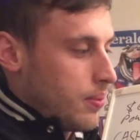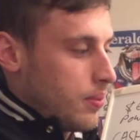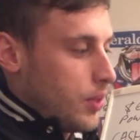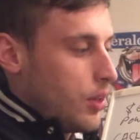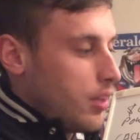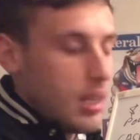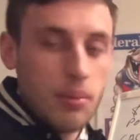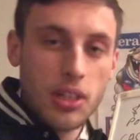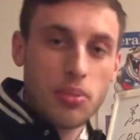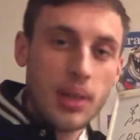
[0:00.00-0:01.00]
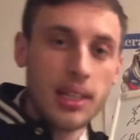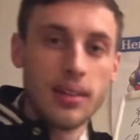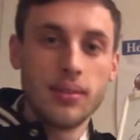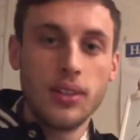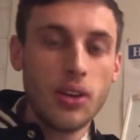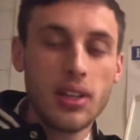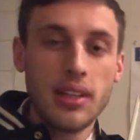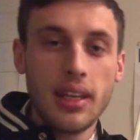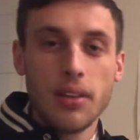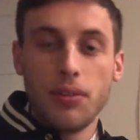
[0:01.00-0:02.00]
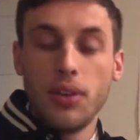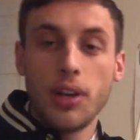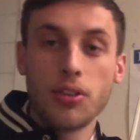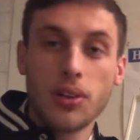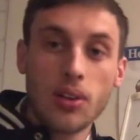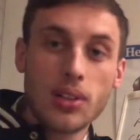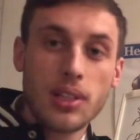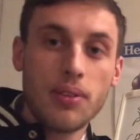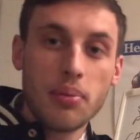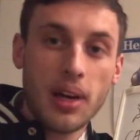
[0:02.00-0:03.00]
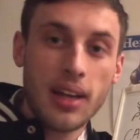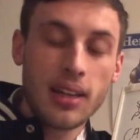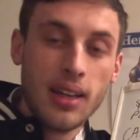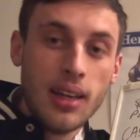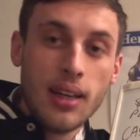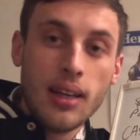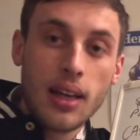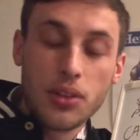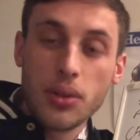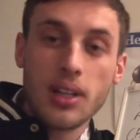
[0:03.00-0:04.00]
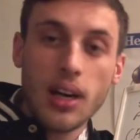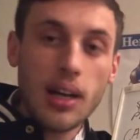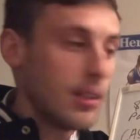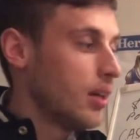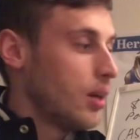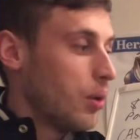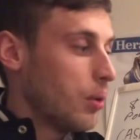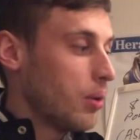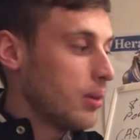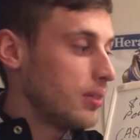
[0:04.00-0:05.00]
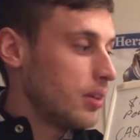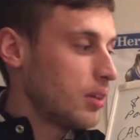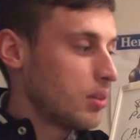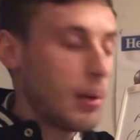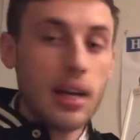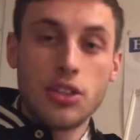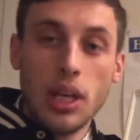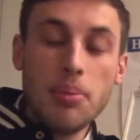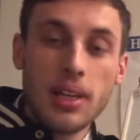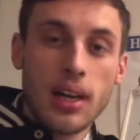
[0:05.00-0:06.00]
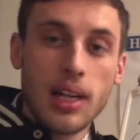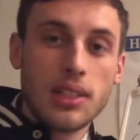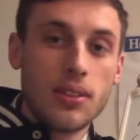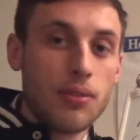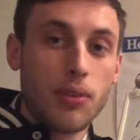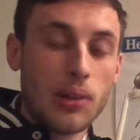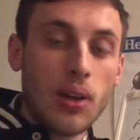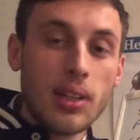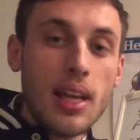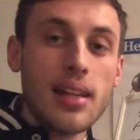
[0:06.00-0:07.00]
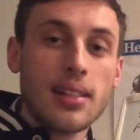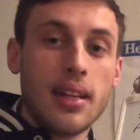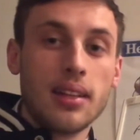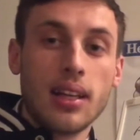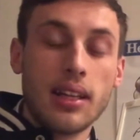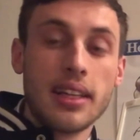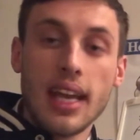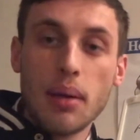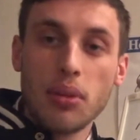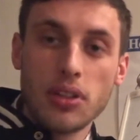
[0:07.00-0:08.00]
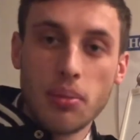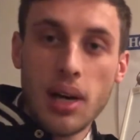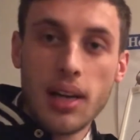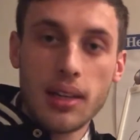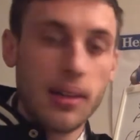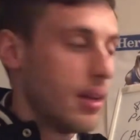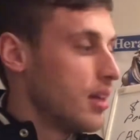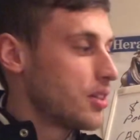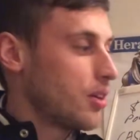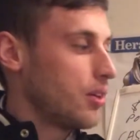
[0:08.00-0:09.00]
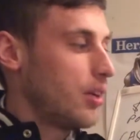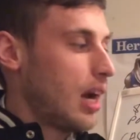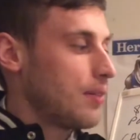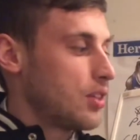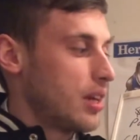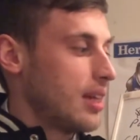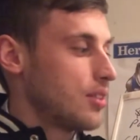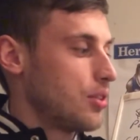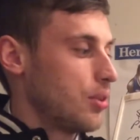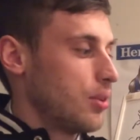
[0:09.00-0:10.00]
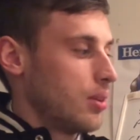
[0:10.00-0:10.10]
You don't need much money. You only need a few $100s if you're buying a good card, or you can buy cheaper cards for a lot less and kind of gamble in the market. So you have a chance to